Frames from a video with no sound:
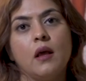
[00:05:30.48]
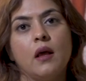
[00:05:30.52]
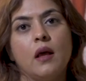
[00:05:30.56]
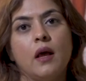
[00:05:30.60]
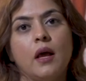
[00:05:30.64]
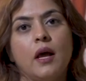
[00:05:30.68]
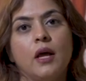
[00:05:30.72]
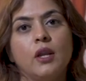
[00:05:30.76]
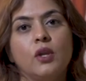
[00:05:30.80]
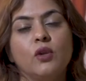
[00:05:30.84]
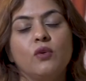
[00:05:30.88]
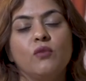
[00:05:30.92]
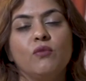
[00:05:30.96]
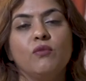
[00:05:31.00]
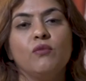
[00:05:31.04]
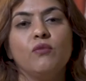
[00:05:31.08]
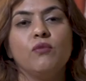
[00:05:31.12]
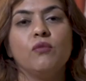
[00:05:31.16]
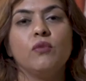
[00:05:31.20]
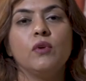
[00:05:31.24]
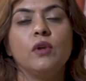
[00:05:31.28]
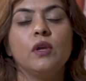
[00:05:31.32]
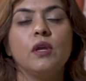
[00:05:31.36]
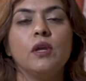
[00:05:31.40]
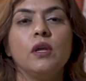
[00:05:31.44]
and you
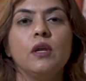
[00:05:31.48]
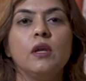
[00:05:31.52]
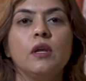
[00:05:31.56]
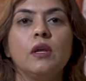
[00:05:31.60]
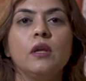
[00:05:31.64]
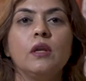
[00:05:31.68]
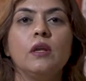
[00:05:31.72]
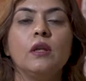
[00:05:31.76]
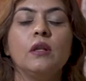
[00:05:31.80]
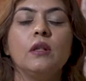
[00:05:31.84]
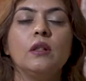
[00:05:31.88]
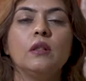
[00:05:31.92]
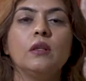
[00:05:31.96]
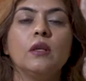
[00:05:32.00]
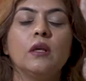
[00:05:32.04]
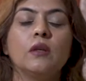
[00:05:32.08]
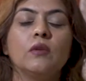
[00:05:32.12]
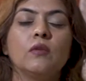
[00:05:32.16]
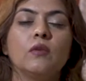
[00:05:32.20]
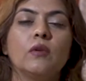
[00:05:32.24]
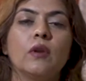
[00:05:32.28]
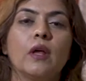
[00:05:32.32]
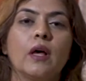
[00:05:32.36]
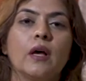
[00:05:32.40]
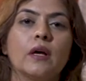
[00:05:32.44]
feel that
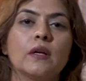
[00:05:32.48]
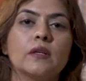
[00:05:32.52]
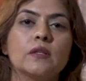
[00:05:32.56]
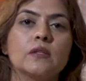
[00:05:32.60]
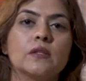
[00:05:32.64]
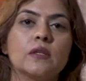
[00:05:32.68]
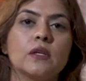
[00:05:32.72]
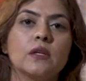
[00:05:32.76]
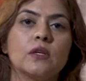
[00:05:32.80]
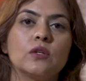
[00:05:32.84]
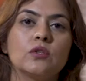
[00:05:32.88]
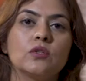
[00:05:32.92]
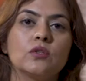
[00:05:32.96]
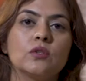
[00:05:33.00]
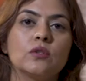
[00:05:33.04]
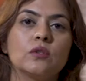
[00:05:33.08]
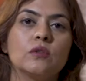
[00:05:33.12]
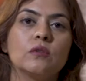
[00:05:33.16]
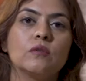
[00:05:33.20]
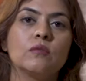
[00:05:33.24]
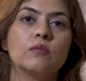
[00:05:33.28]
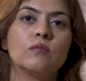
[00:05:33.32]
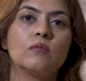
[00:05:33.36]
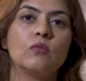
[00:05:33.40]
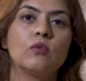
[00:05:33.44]
relaxation
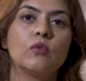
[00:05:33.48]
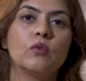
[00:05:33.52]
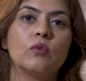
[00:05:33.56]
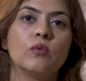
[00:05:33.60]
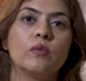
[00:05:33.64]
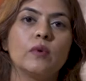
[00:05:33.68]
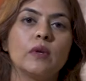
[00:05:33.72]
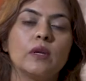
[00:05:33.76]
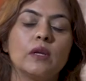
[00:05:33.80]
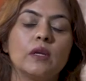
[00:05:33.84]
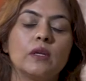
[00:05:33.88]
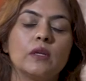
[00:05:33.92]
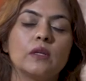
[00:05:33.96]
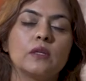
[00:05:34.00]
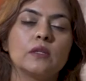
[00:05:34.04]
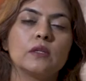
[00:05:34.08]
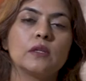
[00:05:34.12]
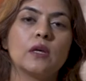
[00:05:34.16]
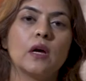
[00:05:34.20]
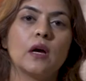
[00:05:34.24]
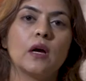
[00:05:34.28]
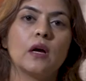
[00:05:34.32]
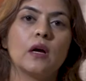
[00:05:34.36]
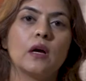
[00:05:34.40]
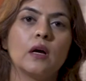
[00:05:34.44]
moving
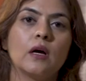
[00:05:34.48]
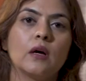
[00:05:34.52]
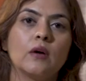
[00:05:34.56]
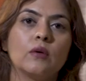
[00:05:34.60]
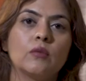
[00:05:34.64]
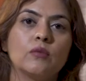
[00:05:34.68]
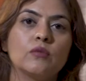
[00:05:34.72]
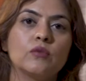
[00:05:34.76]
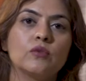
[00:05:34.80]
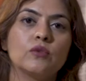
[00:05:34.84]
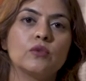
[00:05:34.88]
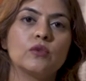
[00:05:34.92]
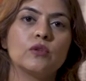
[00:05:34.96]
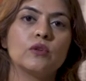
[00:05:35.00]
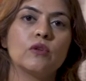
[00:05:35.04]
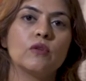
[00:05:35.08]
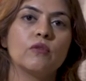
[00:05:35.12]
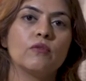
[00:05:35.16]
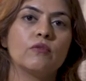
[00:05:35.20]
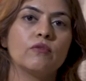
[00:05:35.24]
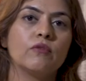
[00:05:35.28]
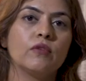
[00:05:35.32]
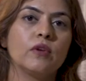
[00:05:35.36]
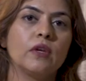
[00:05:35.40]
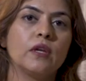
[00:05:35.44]
down to your
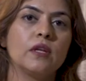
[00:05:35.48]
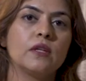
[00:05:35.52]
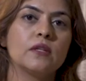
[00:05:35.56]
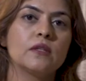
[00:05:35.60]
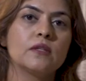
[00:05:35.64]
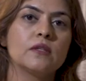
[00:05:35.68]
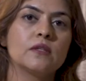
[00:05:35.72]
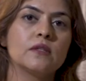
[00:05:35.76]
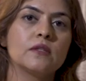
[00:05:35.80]
feet,